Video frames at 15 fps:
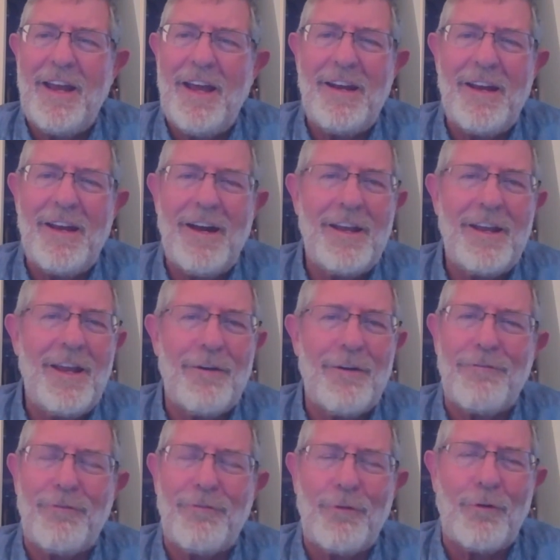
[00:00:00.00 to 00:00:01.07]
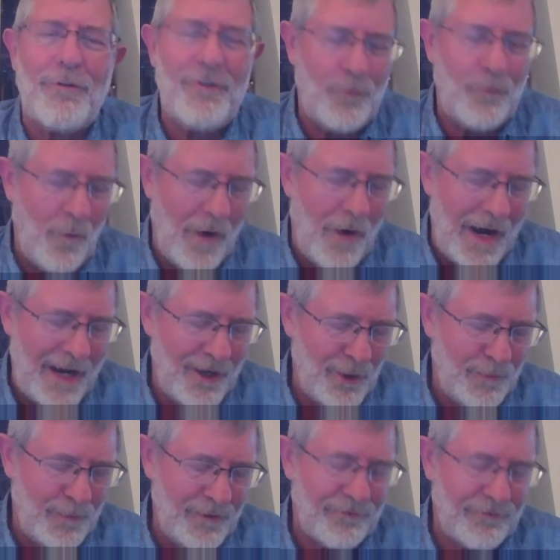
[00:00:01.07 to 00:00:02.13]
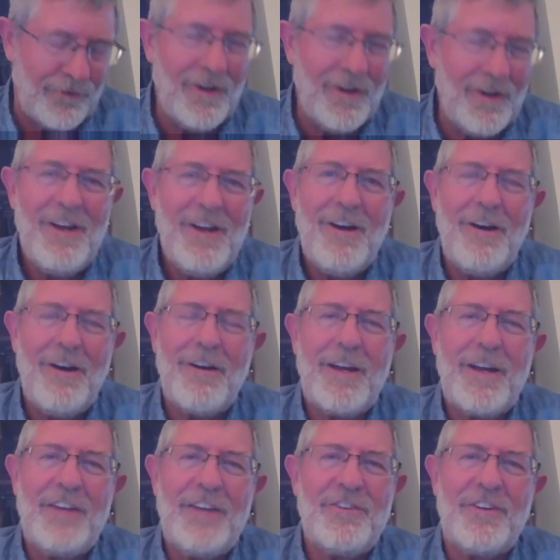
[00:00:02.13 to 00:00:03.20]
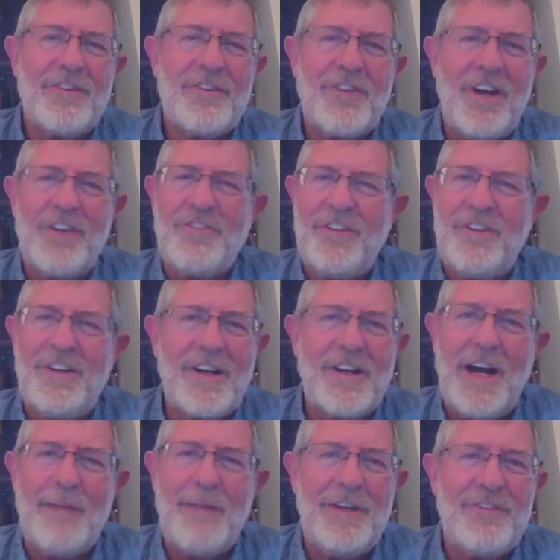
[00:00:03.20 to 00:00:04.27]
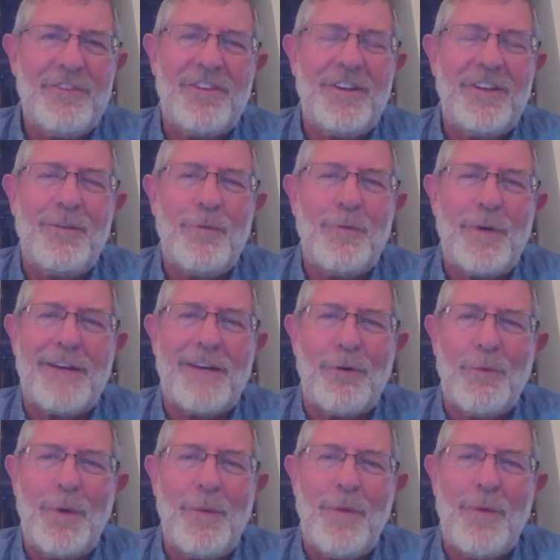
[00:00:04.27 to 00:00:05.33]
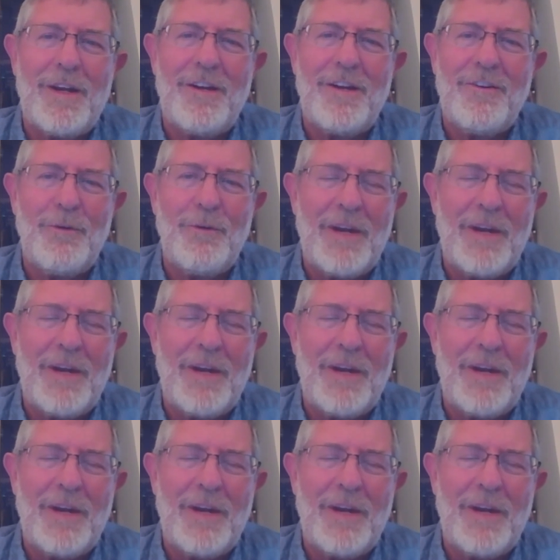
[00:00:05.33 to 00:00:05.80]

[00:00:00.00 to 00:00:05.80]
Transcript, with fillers: And, you know, the floor is wide open for all kinds of discussion and comments and whatever we want to do.